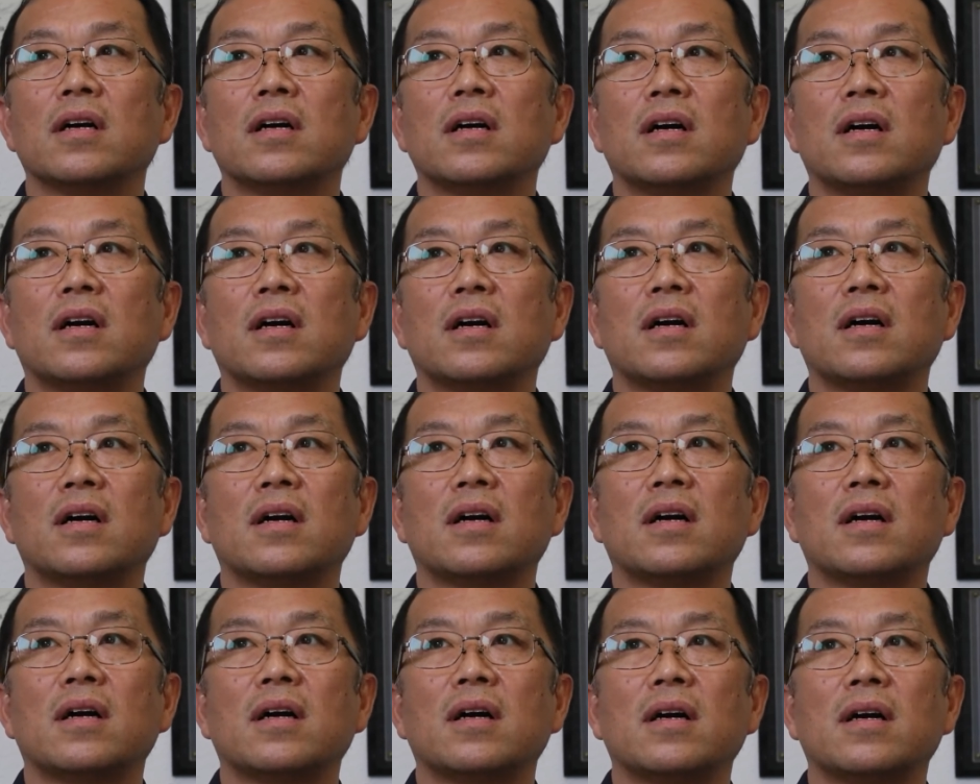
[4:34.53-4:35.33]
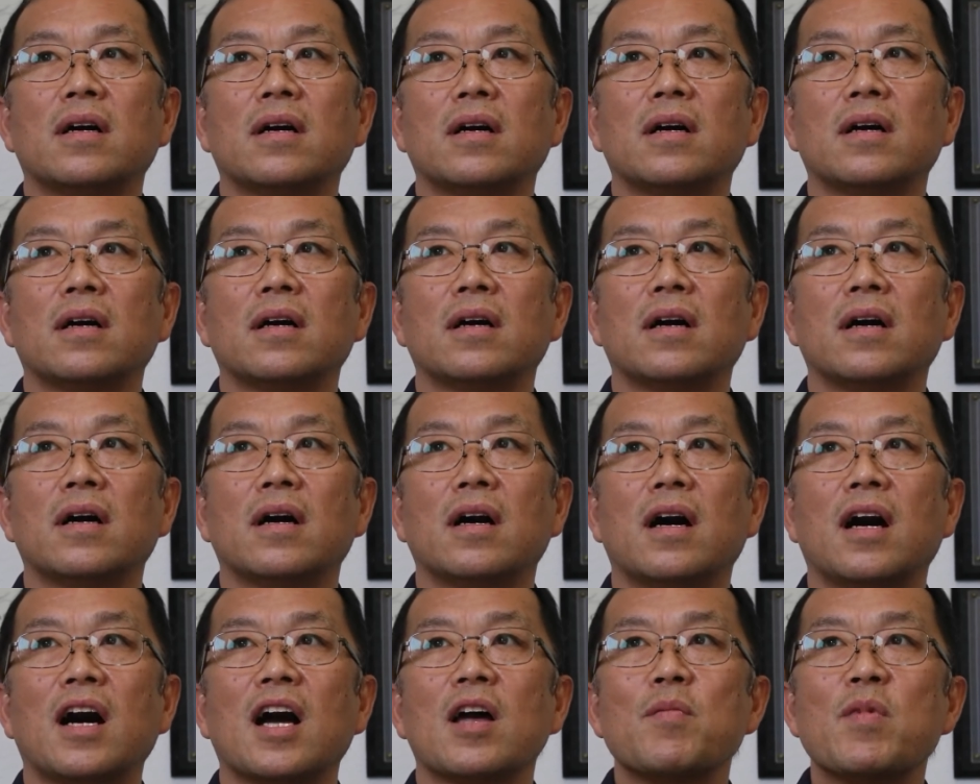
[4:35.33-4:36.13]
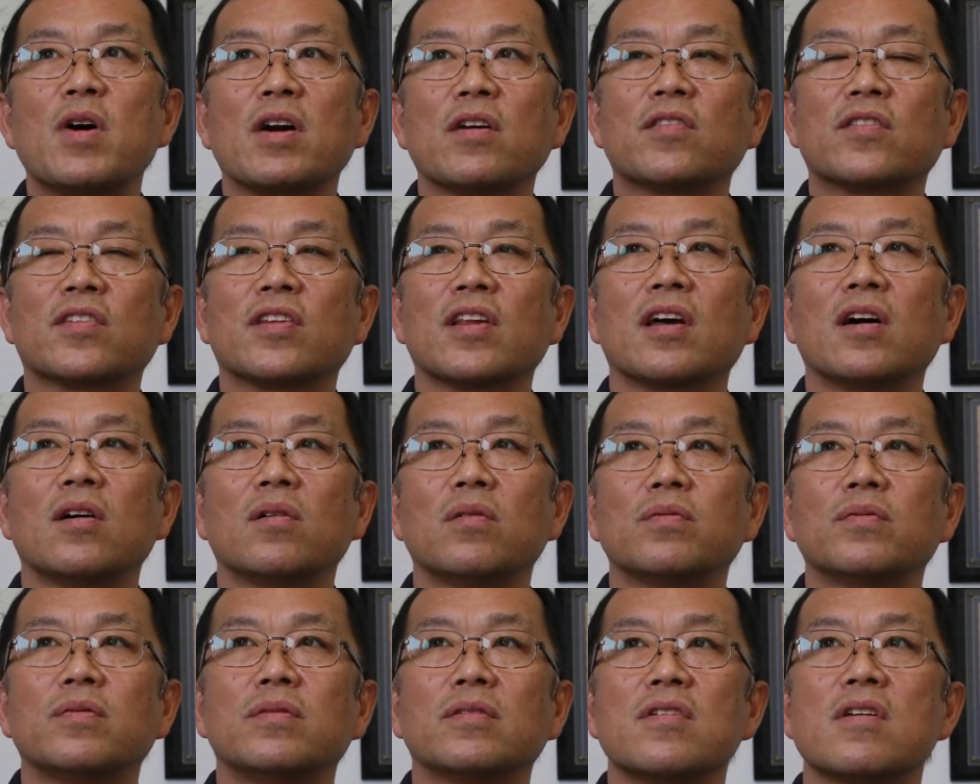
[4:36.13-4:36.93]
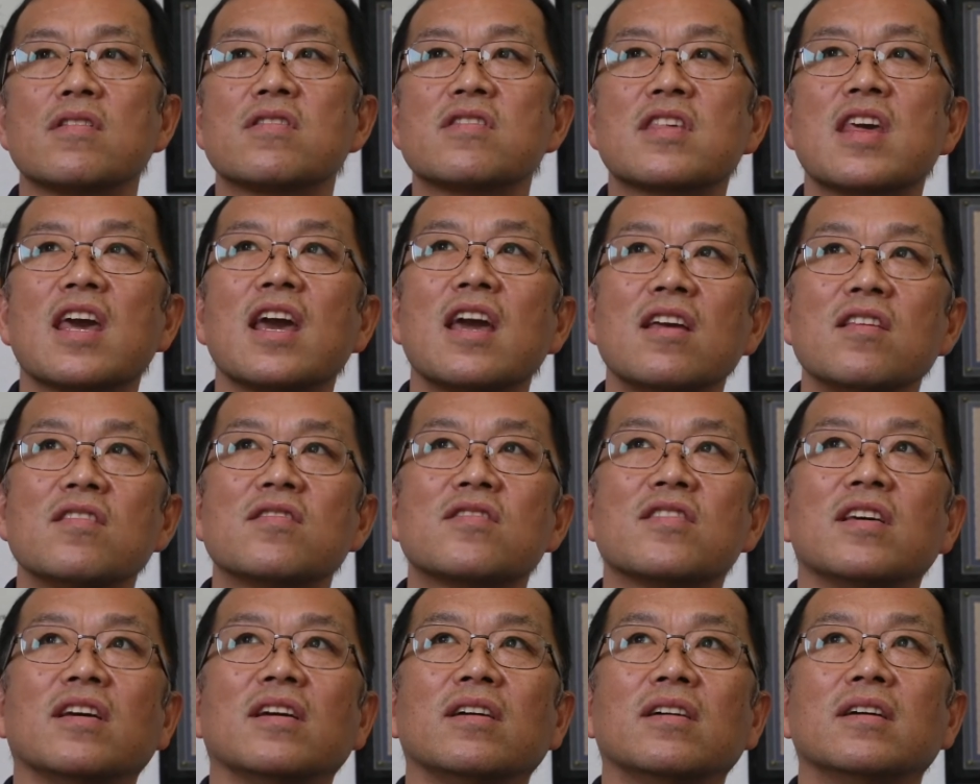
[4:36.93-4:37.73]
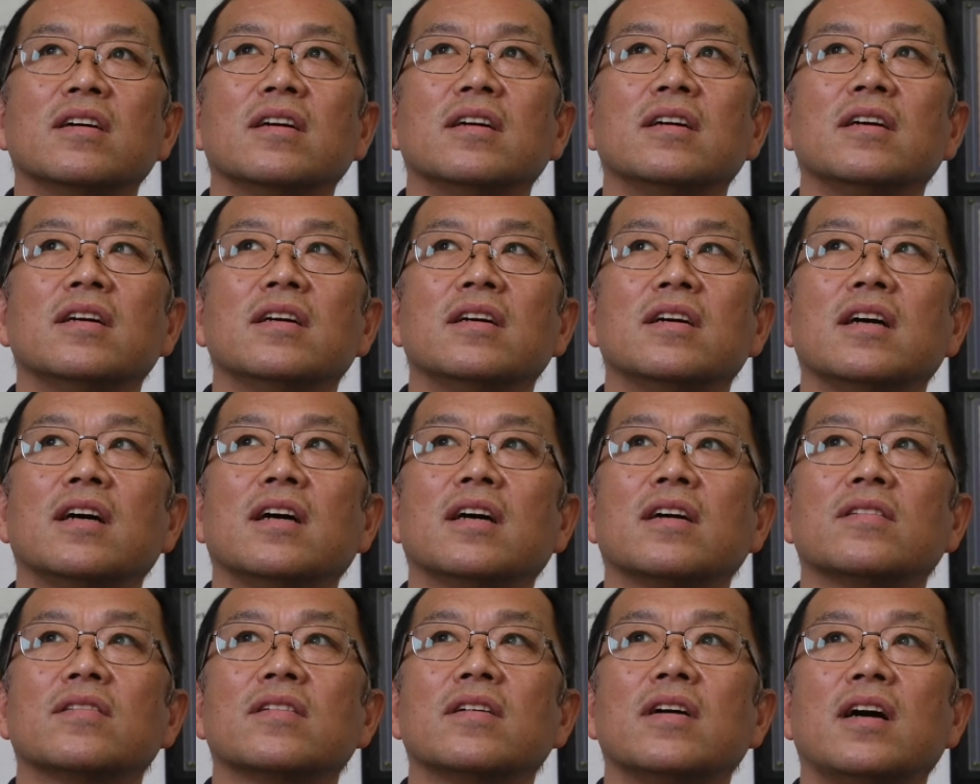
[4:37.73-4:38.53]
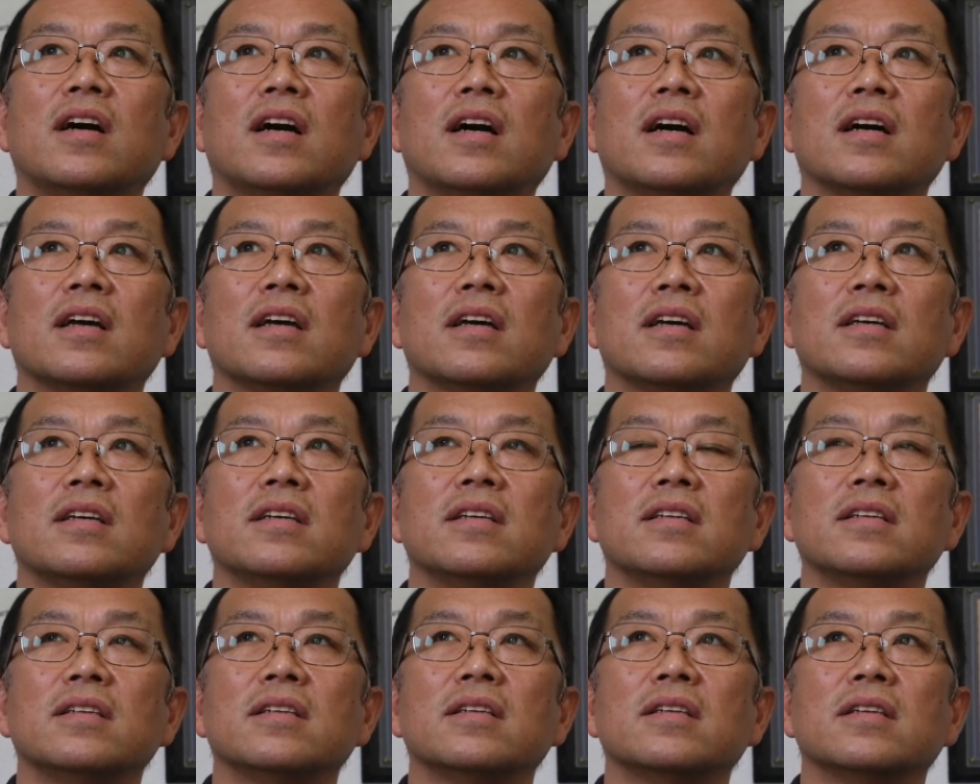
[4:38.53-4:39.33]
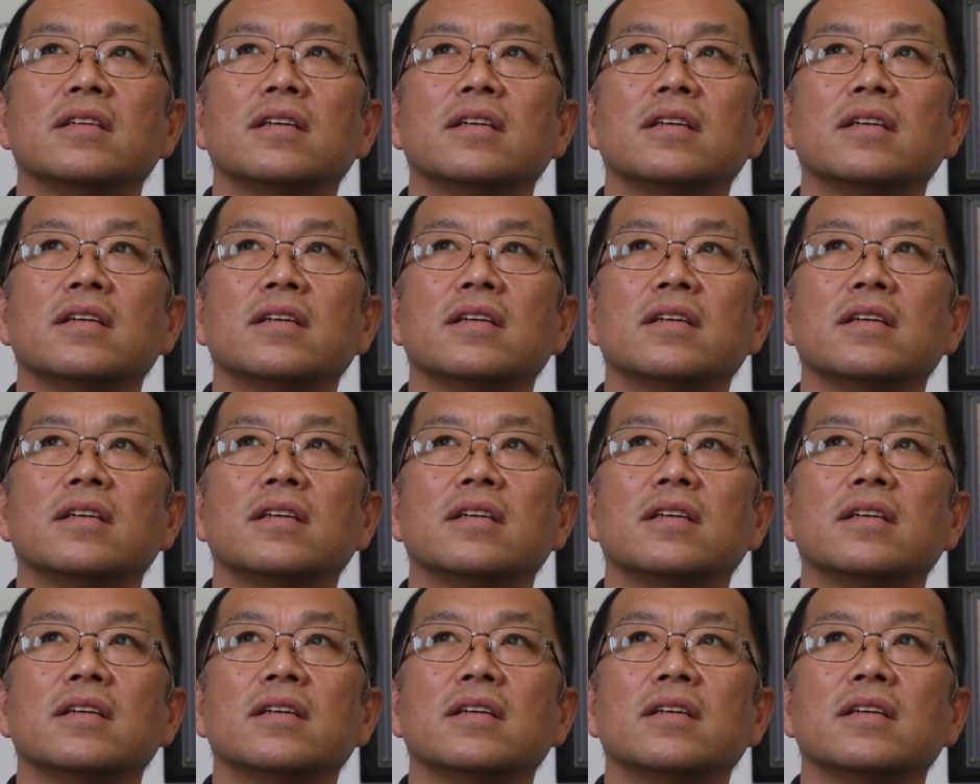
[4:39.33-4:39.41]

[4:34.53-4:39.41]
Uh, I myself changing, and I,